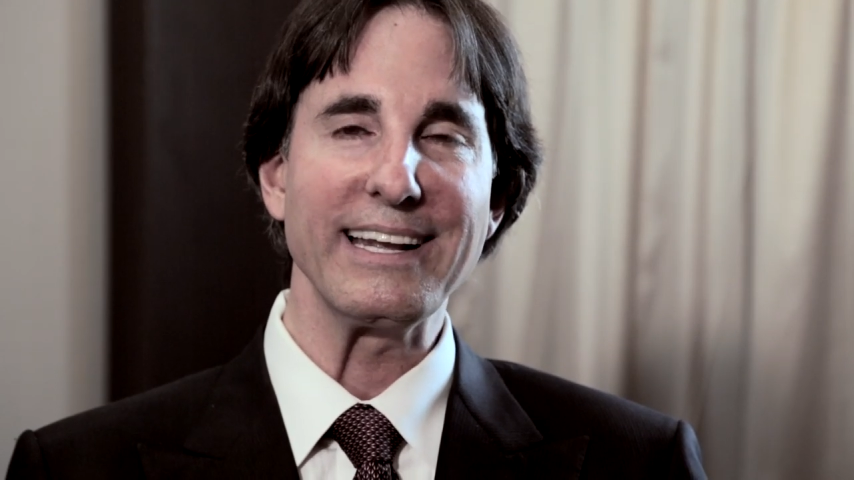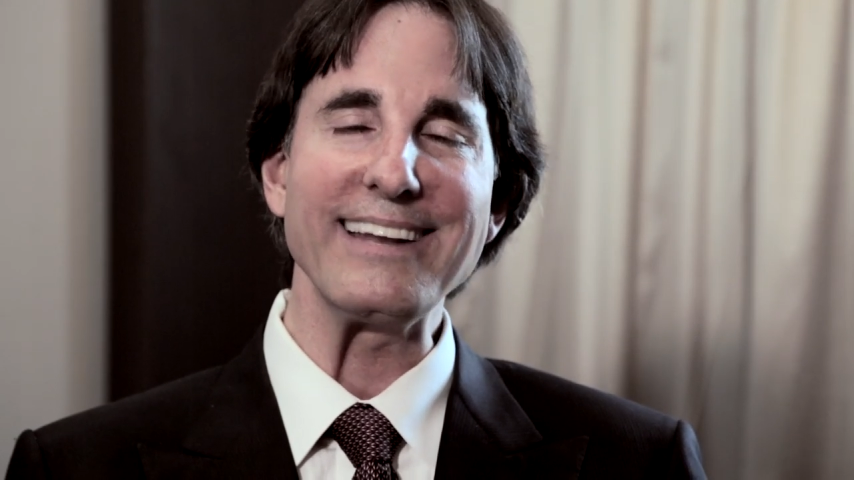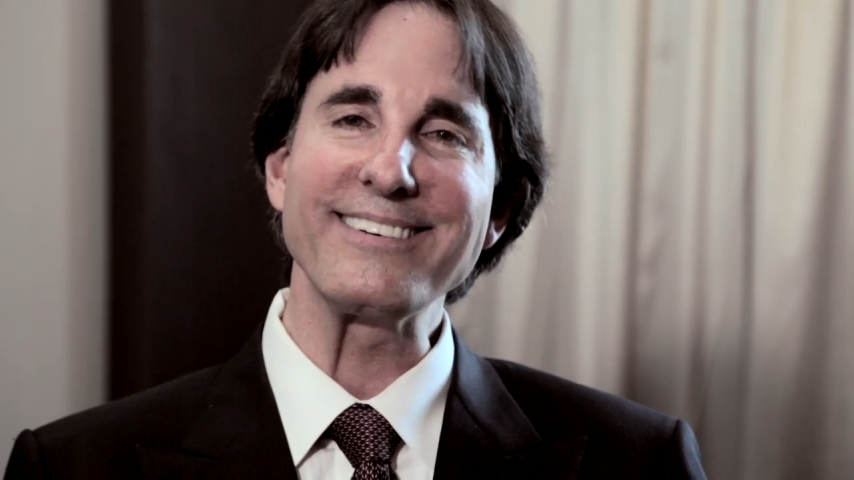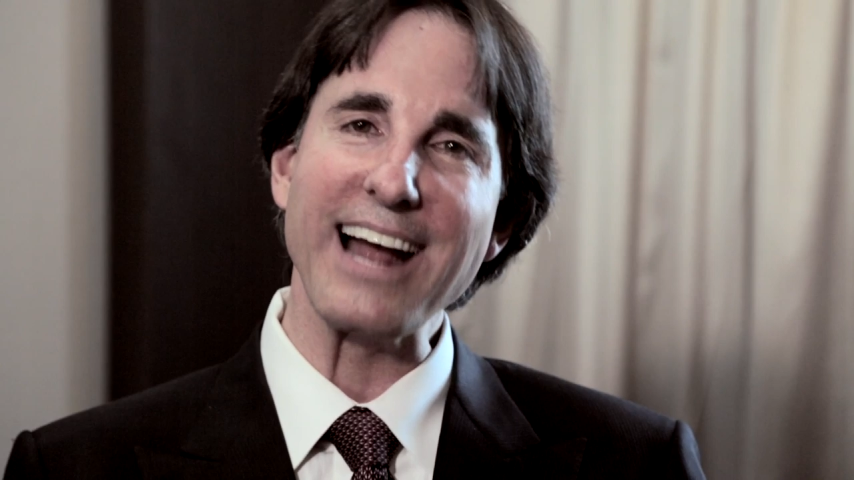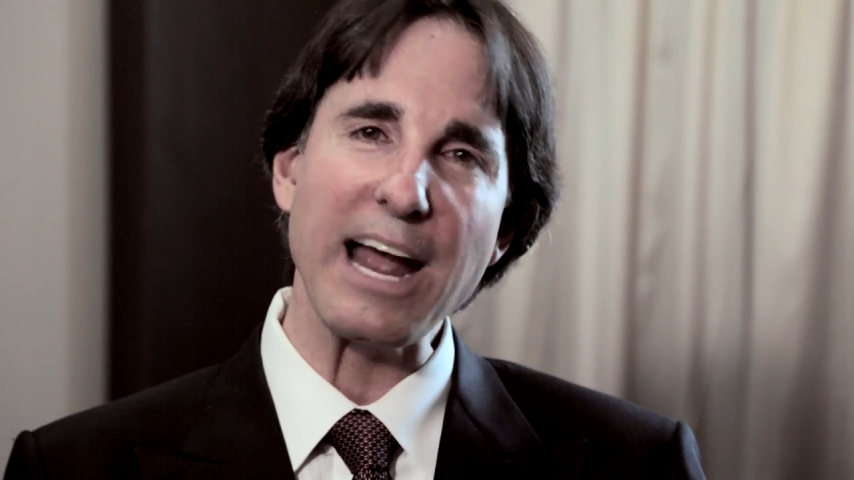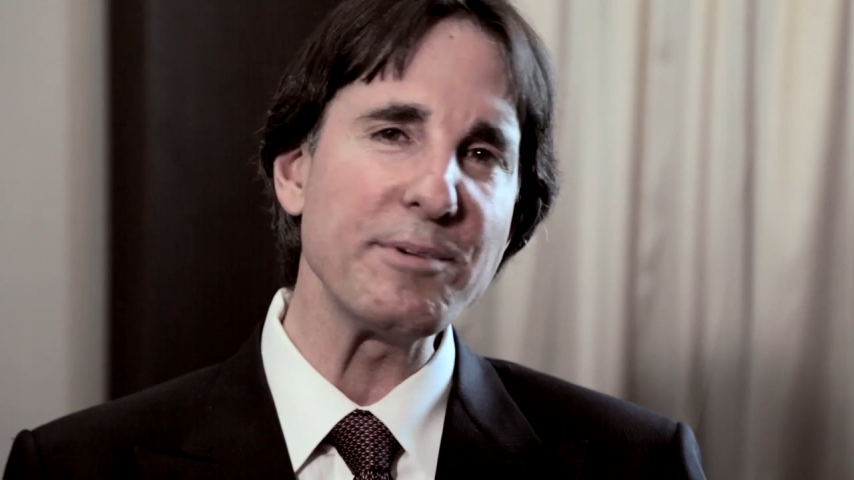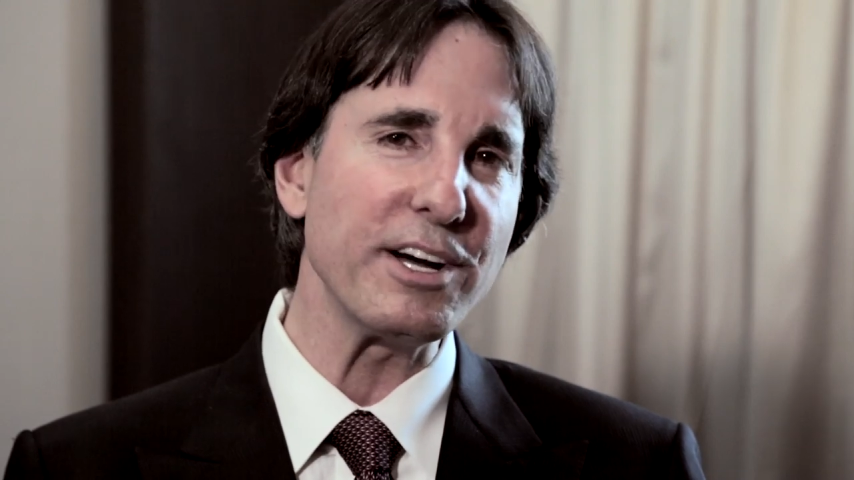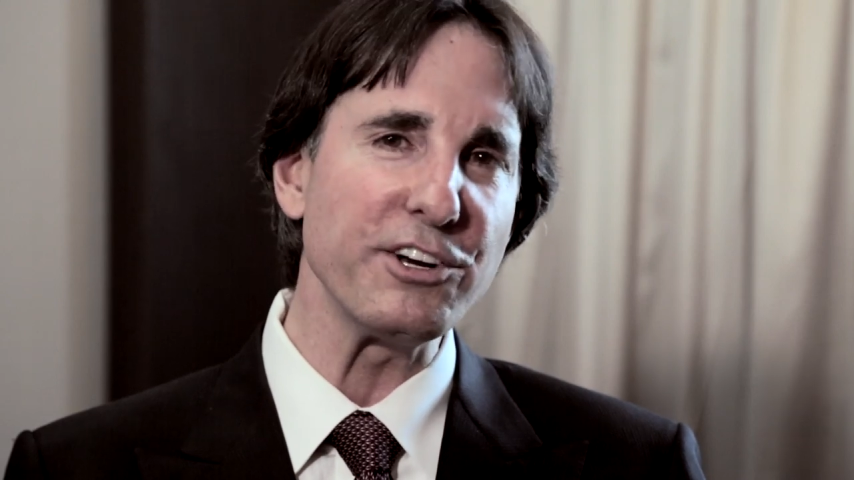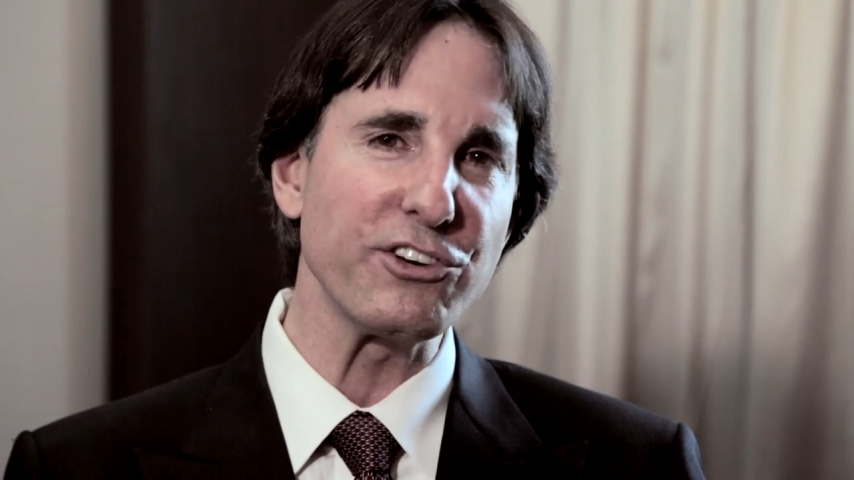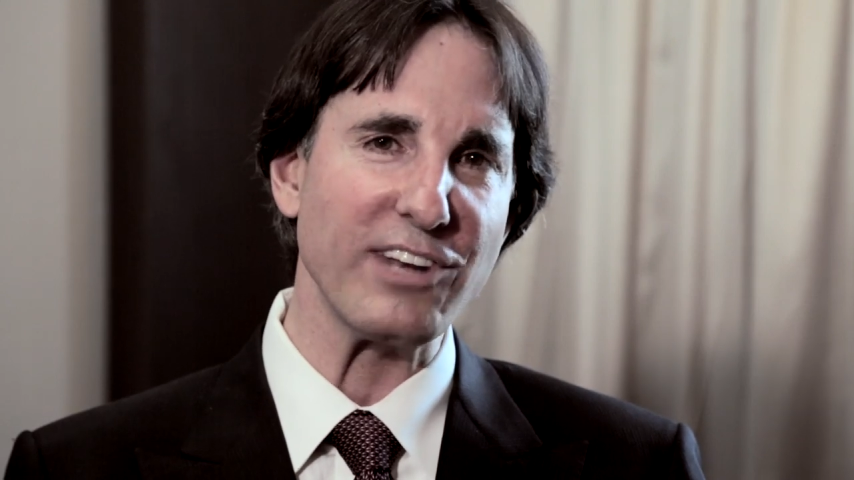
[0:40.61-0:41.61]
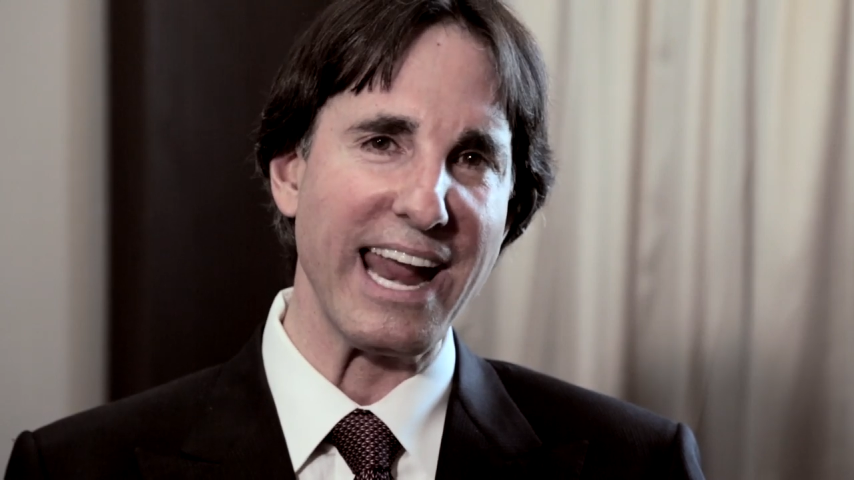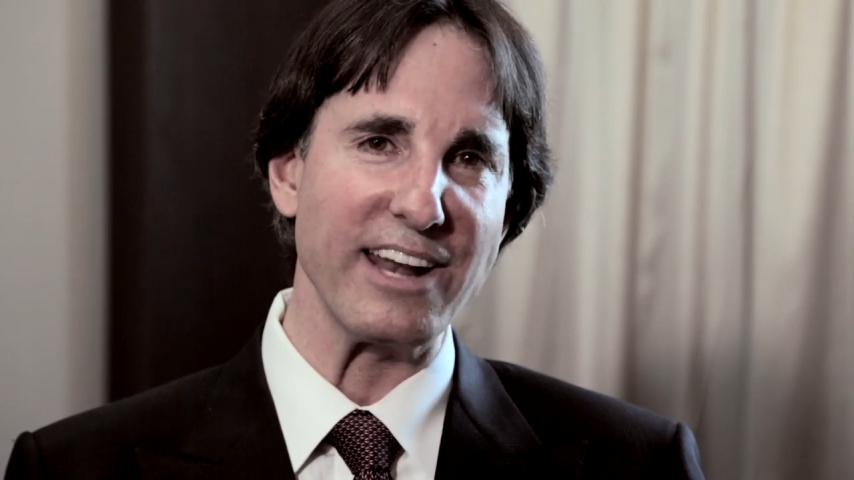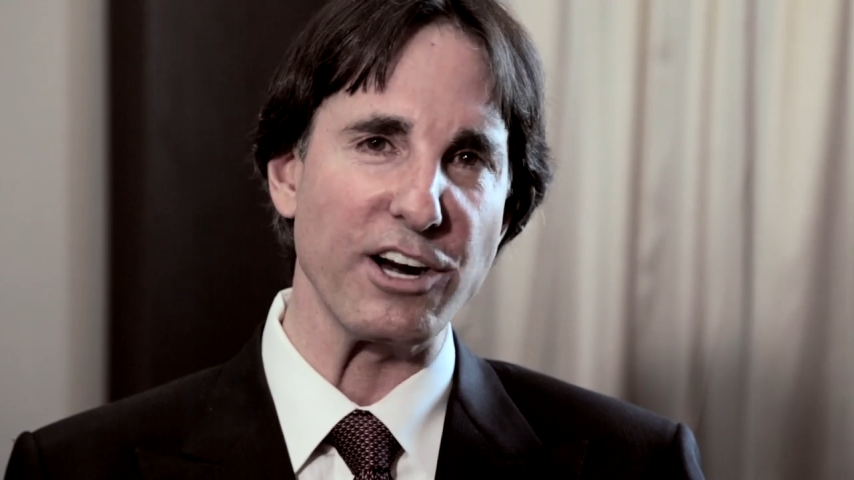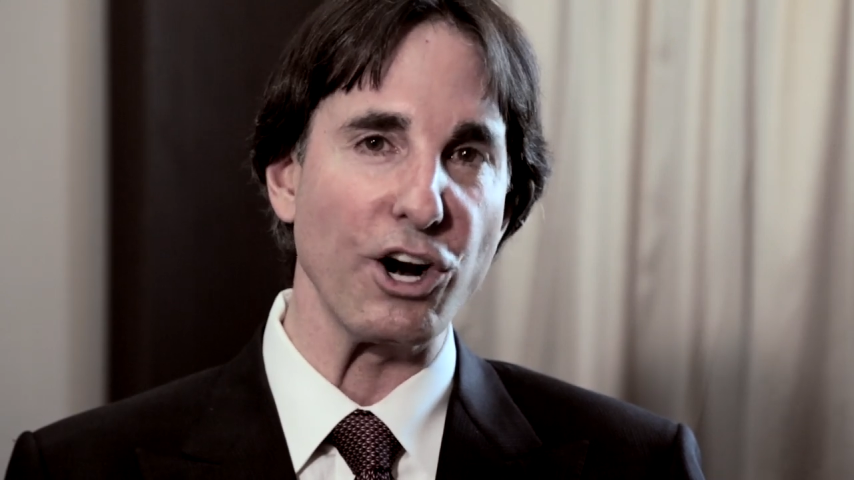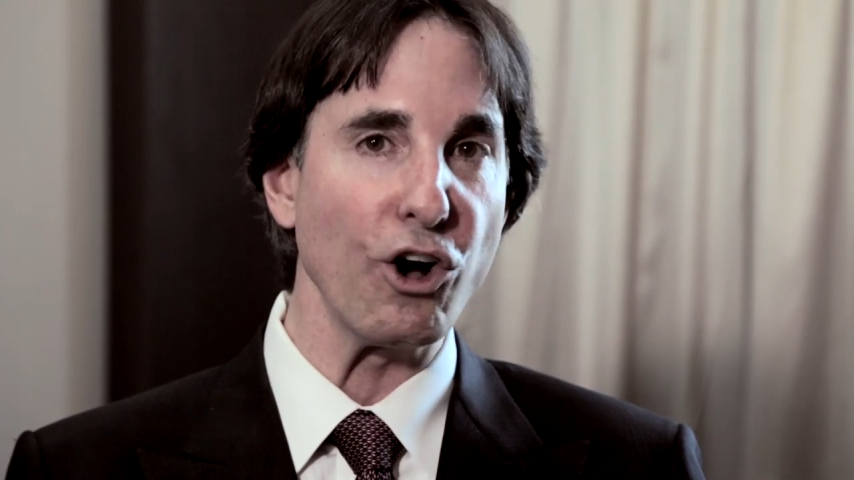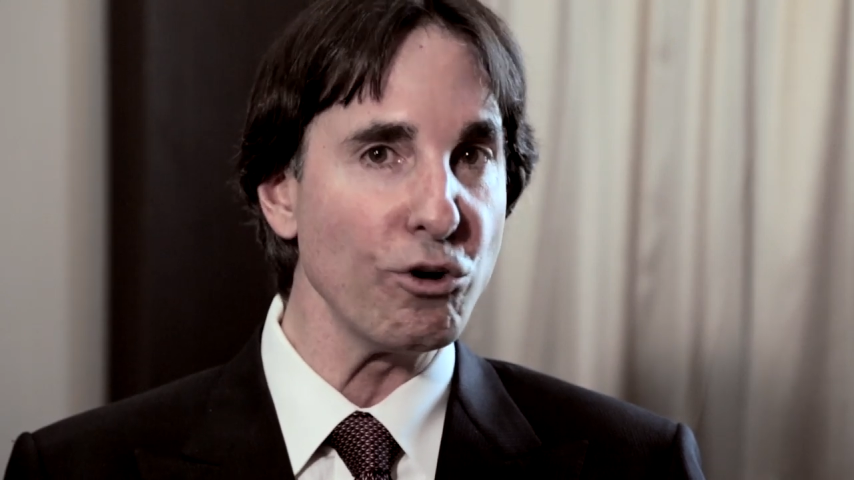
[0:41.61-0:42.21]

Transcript: It's time to understand our